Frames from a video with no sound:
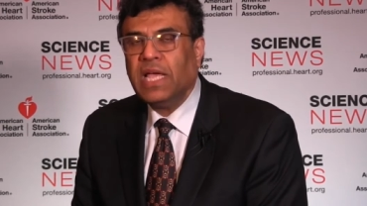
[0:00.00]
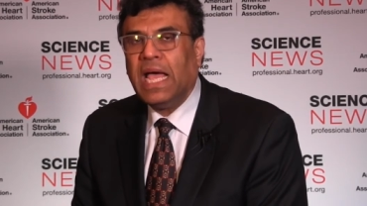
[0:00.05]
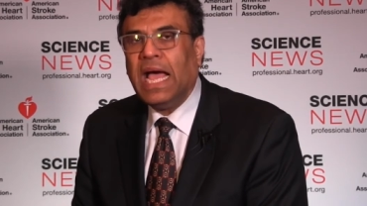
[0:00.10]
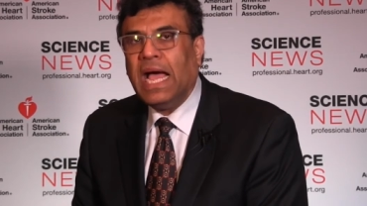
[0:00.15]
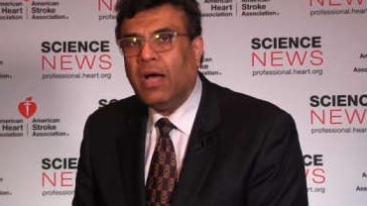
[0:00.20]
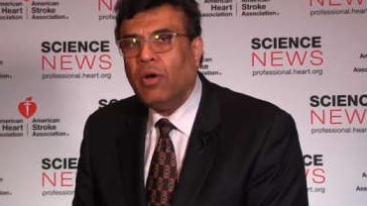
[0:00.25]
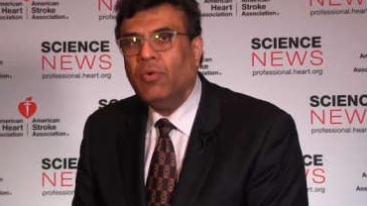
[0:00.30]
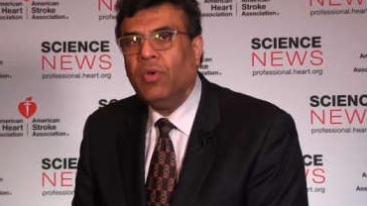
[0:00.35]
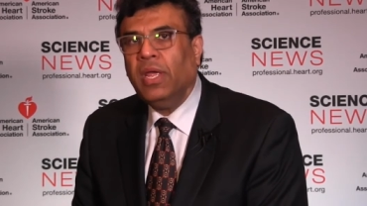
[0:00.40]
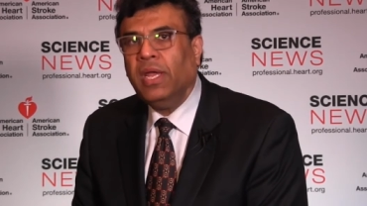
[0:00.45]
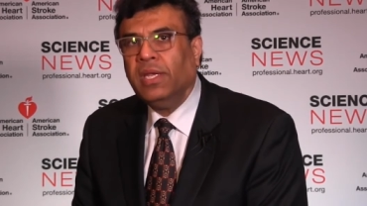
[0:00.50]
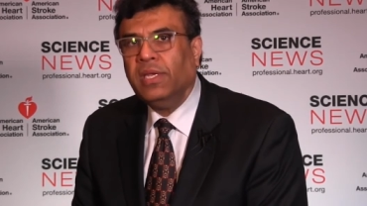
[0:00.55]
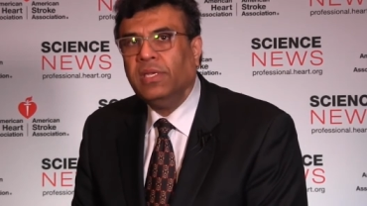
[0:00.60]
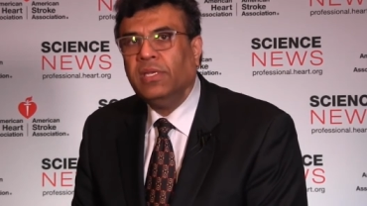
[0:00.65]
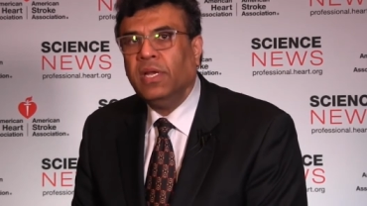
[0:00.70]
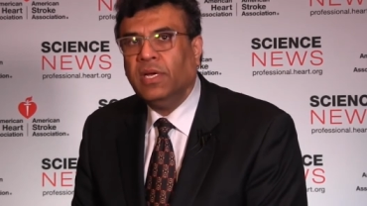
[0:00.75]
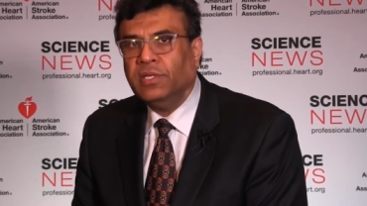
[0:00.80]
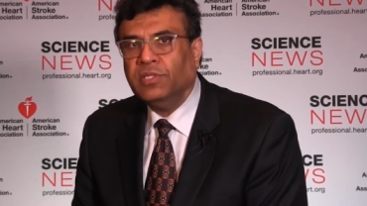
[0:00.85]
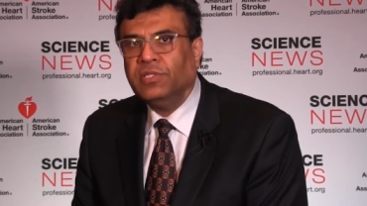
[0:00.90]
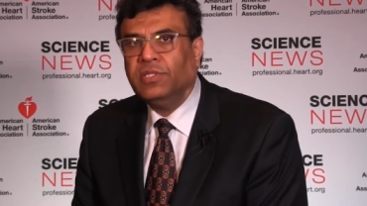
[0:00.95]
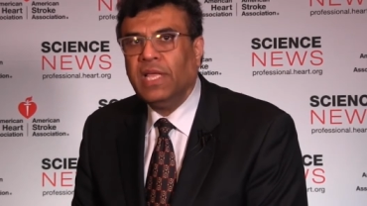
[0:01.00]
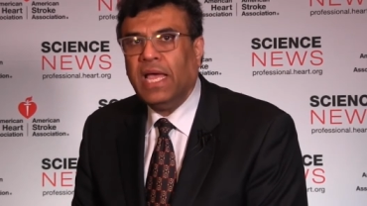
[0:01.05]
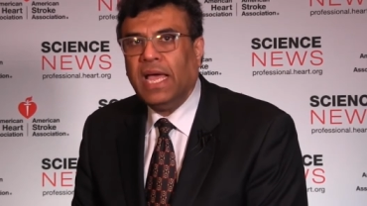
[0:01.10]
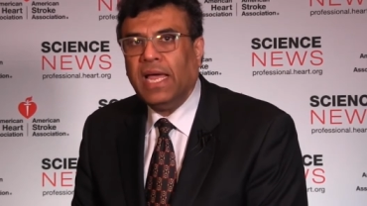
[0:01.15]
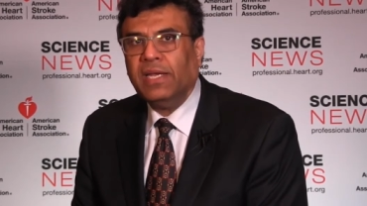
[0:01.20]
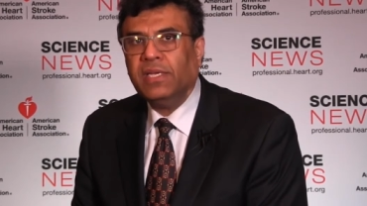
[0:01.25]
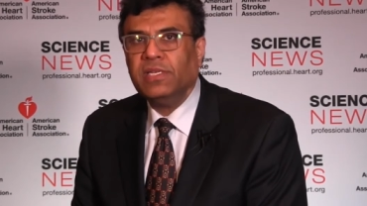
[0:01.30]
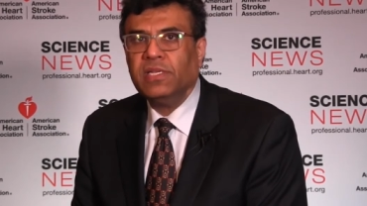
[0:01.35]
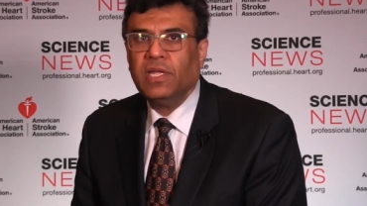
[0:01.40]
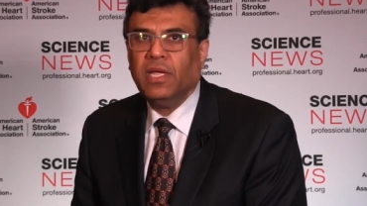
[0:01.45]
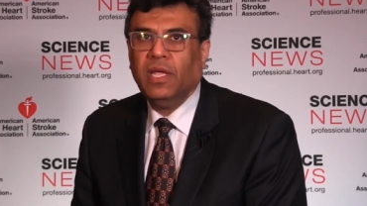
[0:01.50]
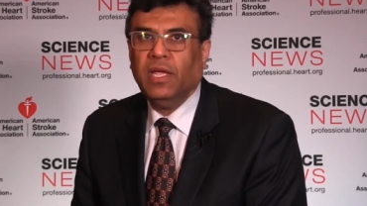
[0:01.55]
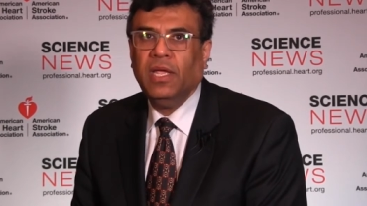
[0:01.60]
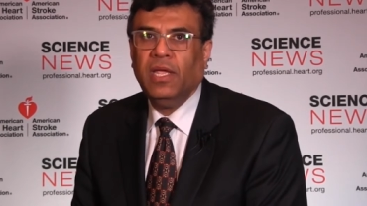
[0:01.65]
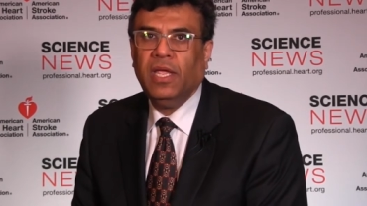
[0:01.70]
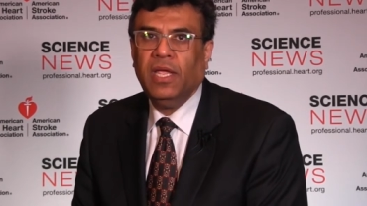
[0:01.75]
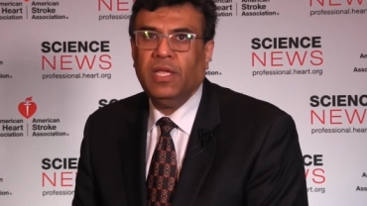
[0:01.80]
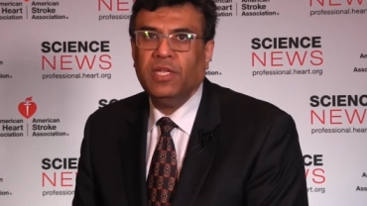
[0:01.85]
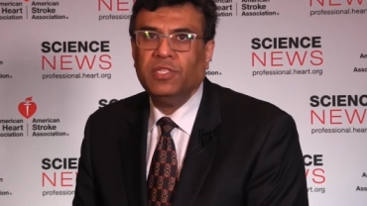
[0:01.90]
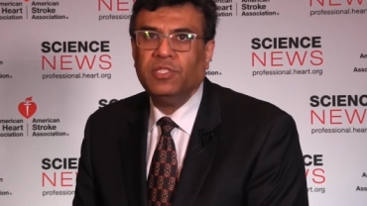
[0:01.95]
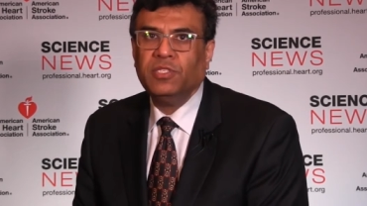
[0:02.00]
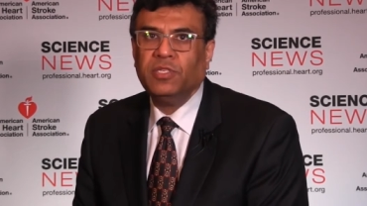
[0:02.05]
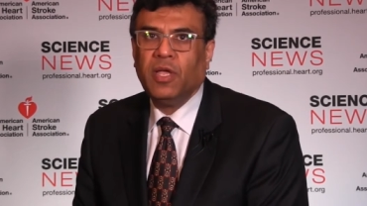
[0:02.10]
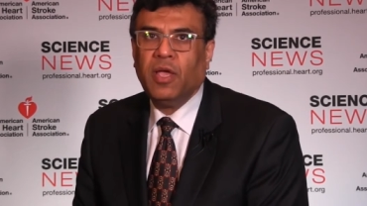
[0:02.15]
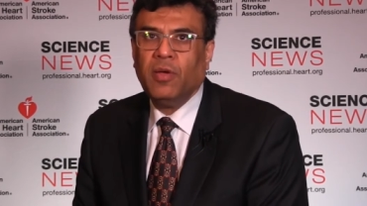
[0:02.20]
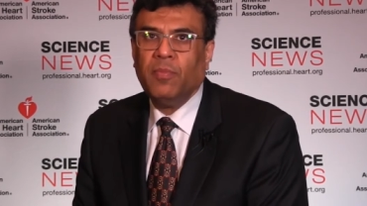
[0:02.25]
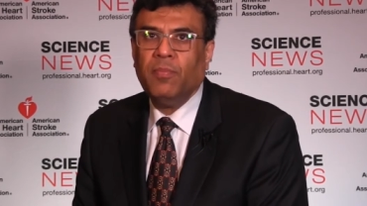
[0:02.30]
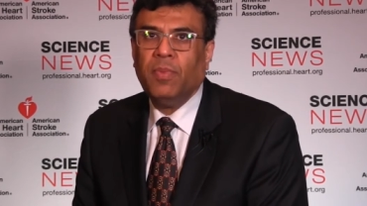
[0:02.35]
How it does that is